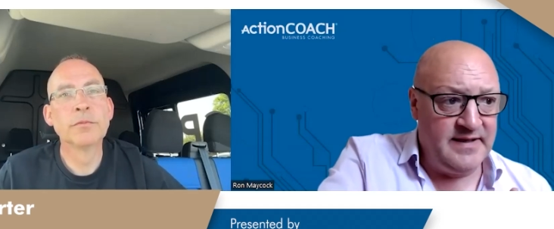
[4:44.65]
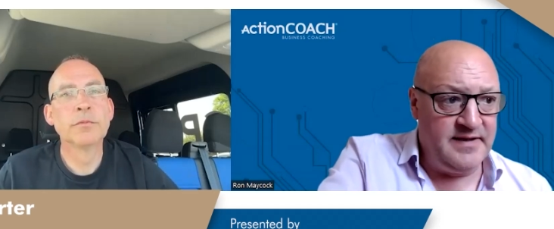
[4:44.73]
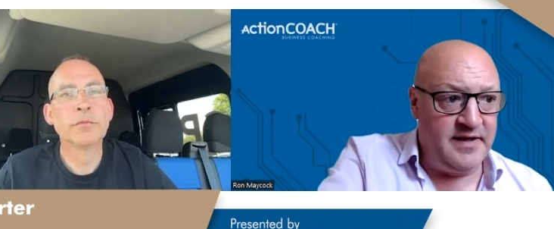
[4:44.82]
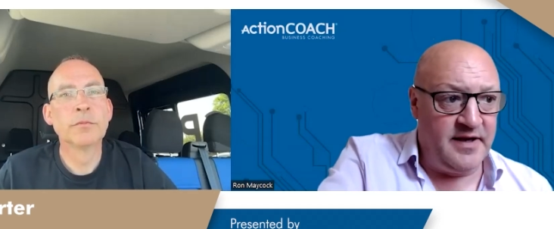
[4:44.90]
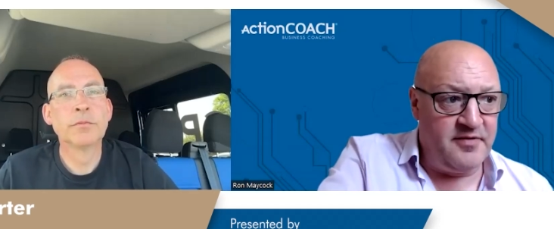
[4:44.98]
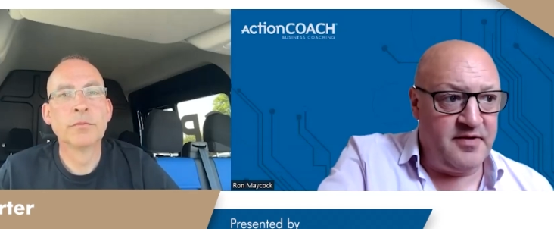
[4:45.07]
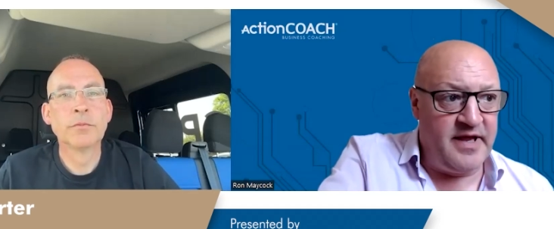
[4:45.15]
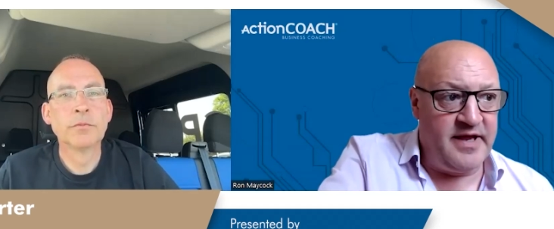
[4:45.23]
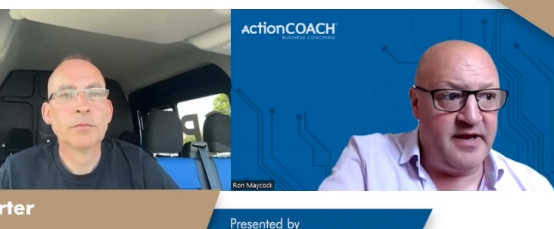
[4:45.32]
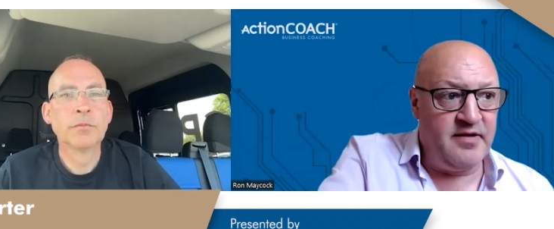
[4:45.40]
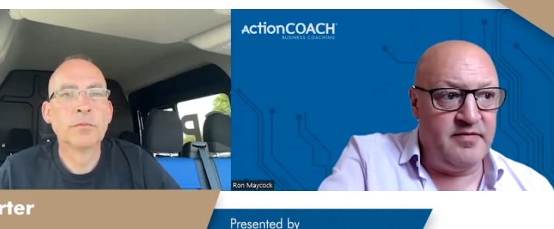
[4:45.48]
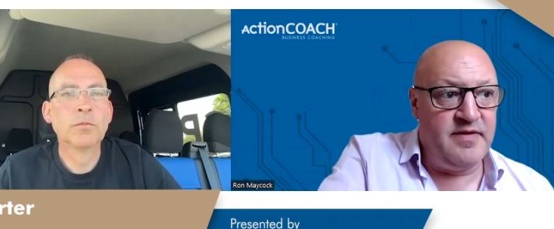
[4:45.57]
Speaker 1: you know,
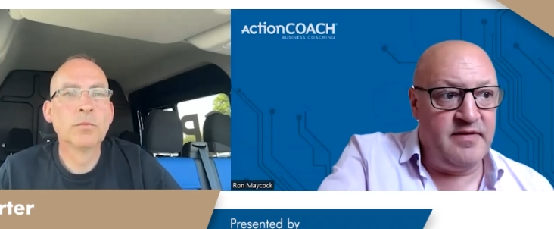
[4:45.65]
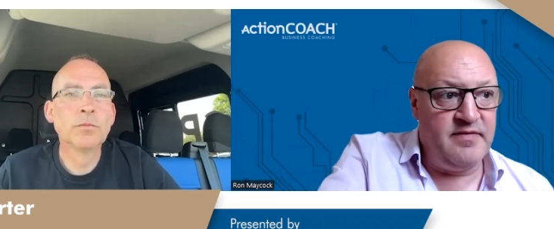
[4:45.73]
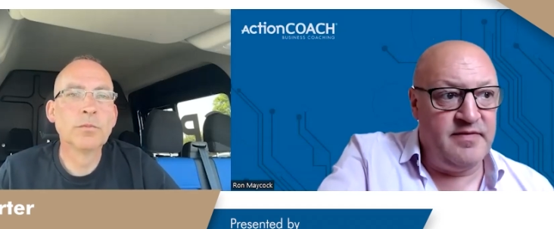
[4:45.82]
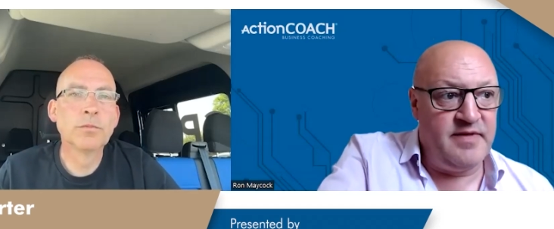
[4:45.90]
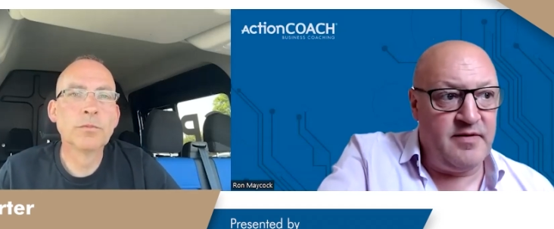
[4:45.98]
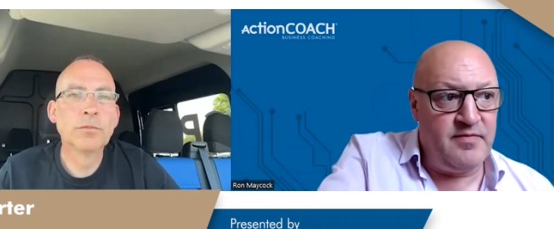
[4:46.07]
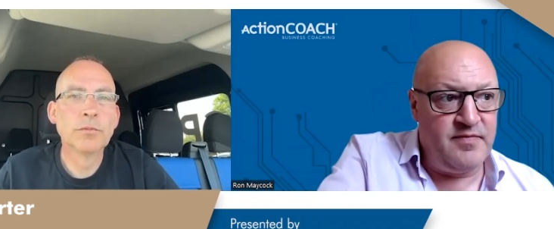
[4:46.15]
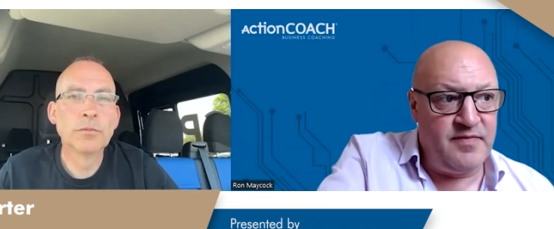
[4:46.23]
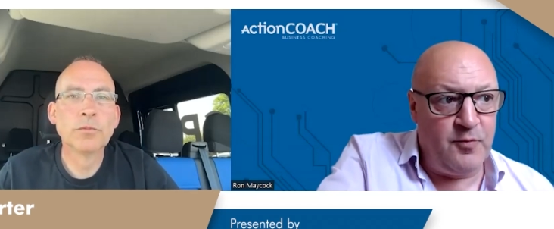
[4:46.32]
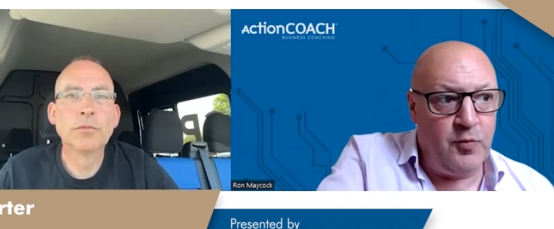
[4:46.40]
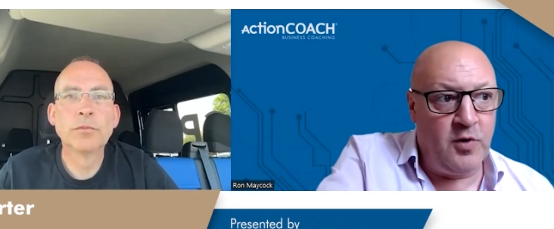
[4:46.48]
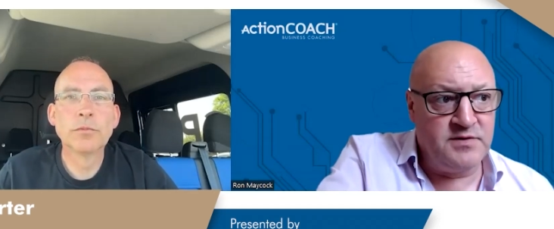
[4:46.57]
there the, the,
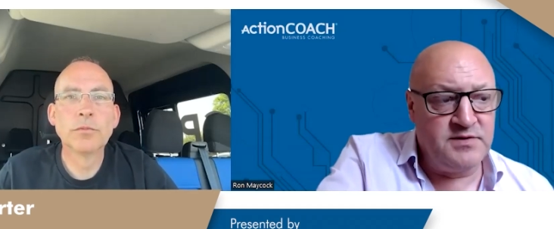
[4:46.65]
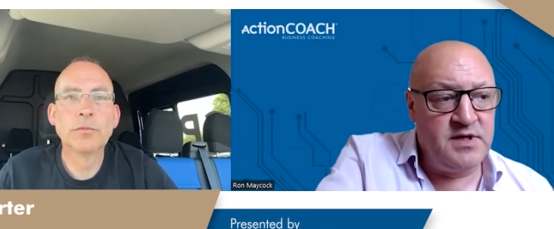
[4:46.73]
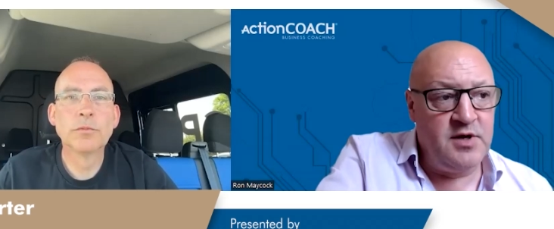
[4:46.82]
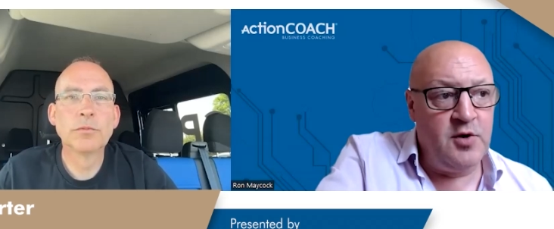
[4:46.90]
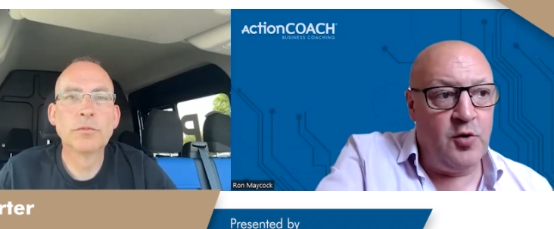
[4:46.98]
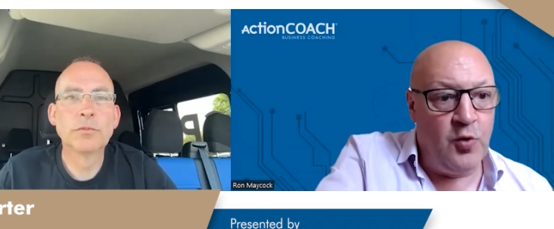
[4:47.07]
the was